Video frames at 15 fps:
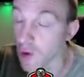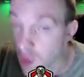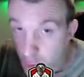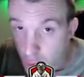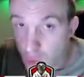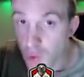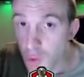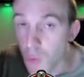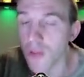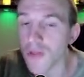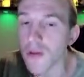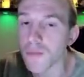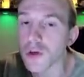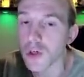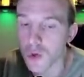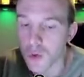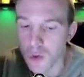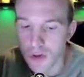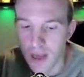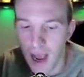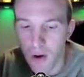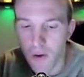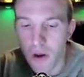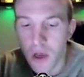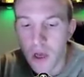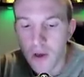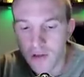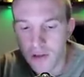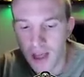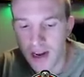You don't want them to go down,
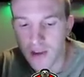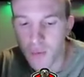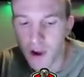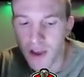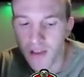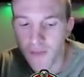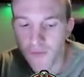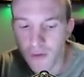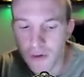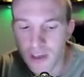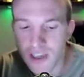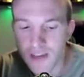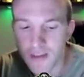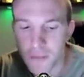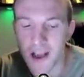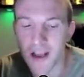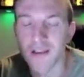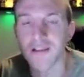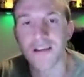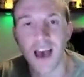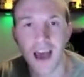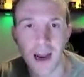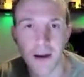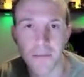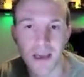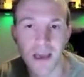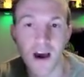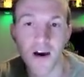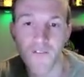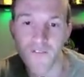so that is where the freeze spells can
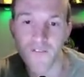be